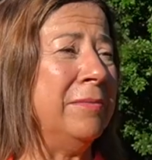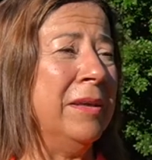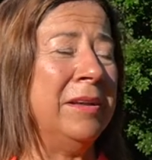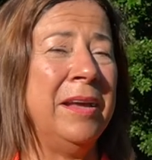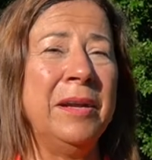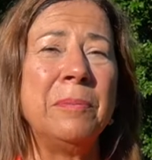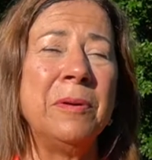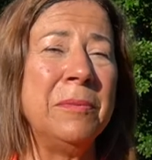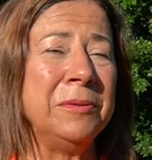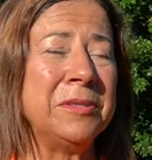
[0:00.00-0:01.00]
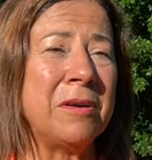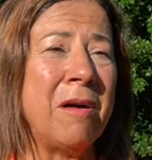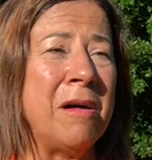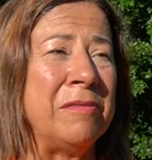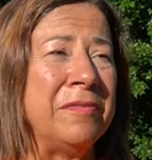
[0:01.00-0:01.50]
of money, and it promotes
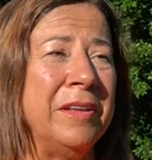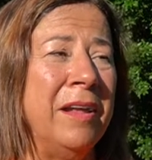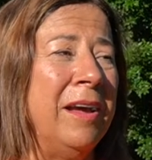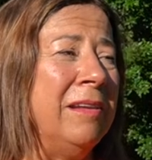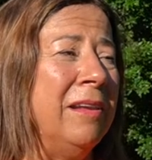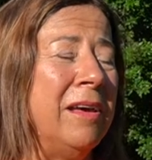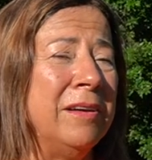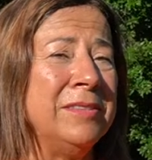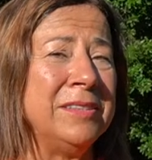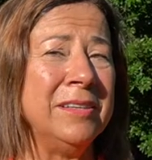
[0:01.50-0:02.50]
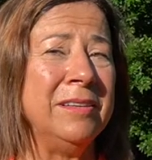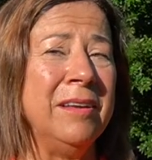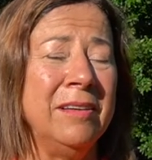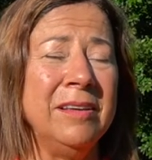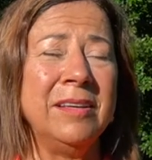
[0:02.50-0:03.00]
golf. And I love seeing
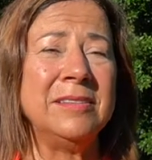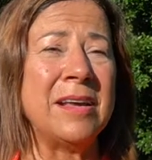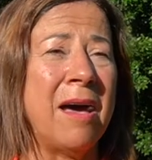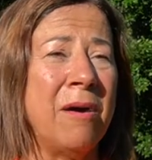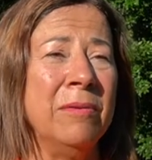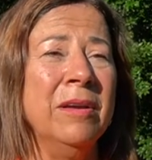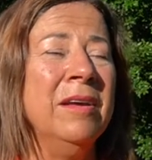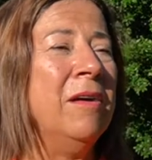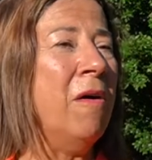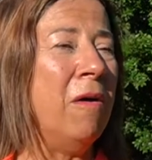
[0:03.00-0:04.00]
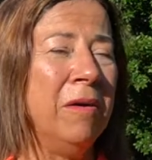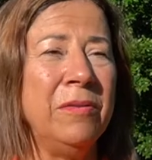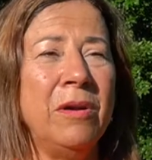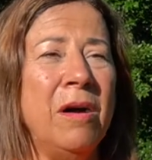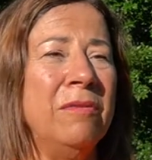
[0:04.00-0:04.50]
young kids out on
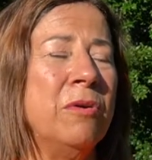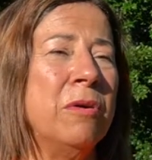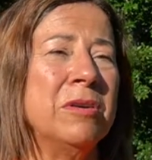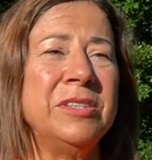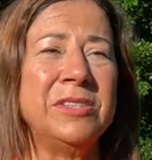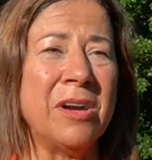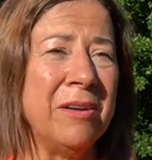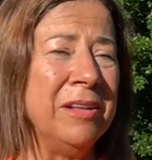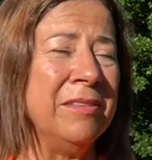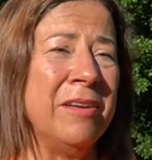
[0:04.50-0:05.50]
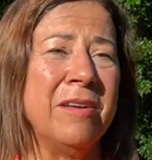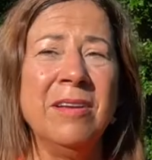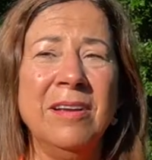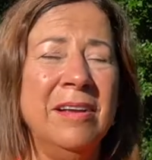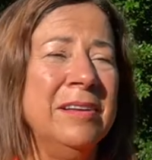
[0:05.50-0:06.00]
the golf course, starting their
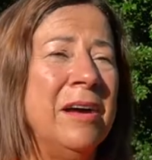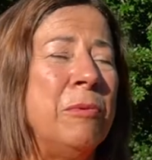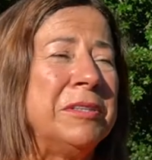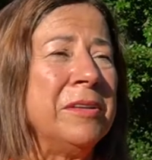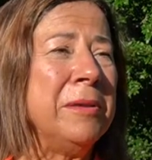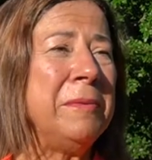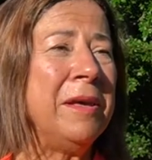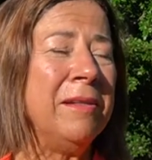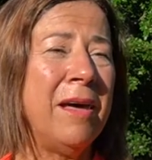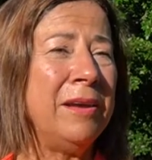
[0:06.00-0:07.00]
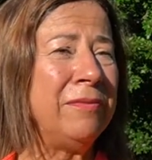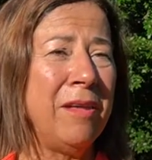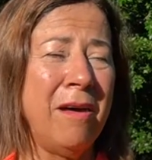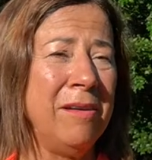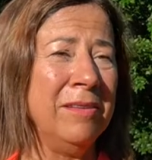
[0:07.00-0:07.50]
what's going to be a
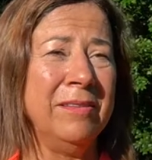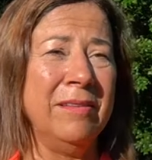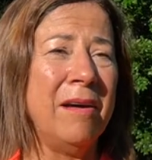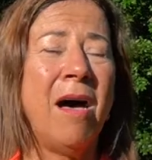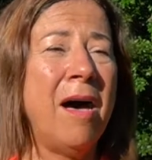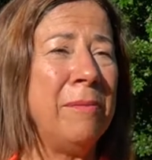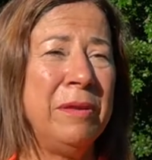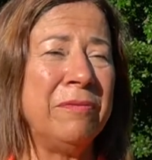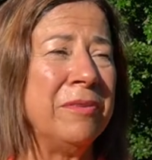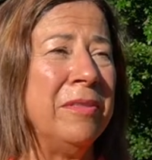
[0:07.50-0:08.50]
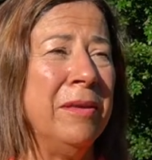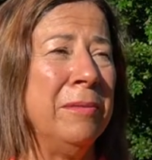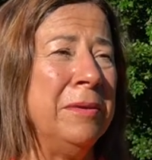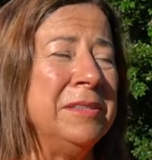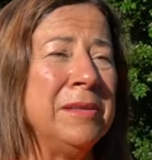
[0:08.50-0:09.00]
lifelong hobby for
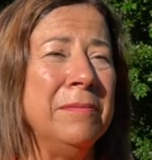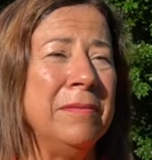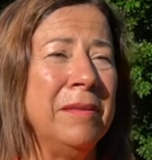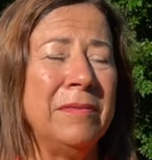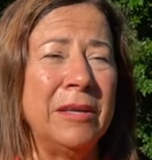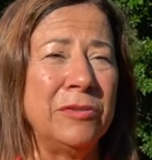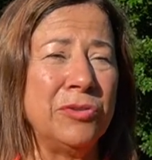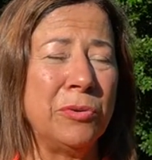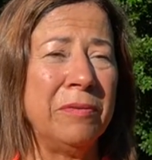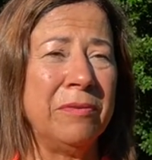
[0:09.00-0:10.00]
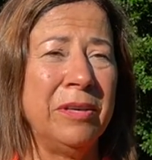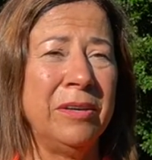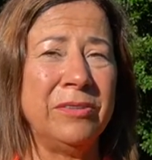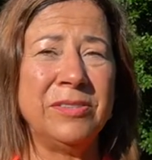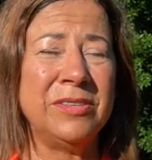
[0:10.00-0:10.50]
them and something that they can enjoy for
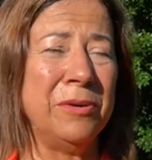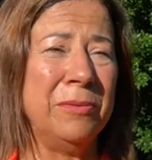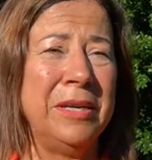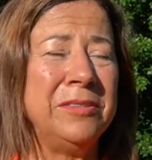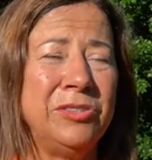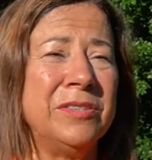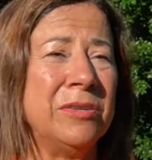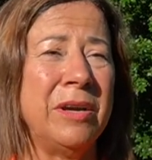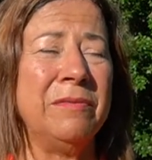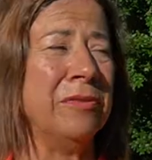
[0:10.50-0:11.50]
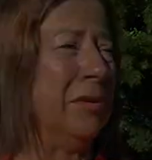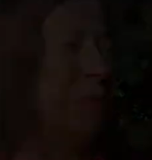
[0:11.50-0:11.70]
years. So it's just great for the